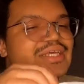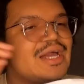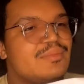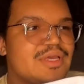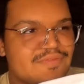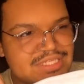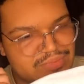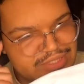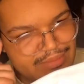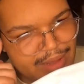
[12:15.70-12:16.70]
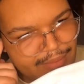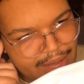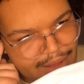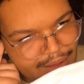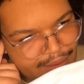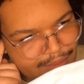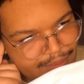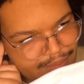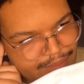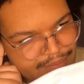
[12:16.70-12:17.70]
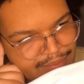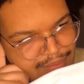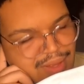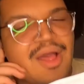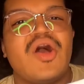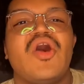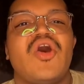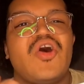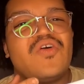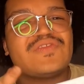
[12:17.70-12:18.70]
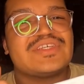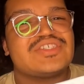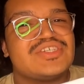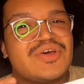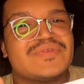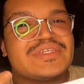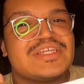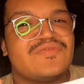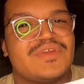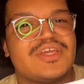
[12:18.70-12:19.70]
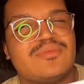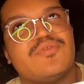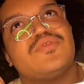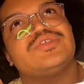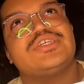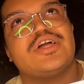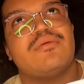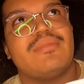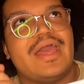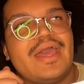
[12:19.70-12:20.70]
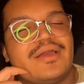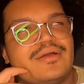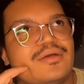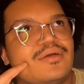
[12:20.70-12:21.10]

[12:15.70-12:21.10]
I think I'm gonna give this one to my mom. Hopefully she don't see this video before she come back.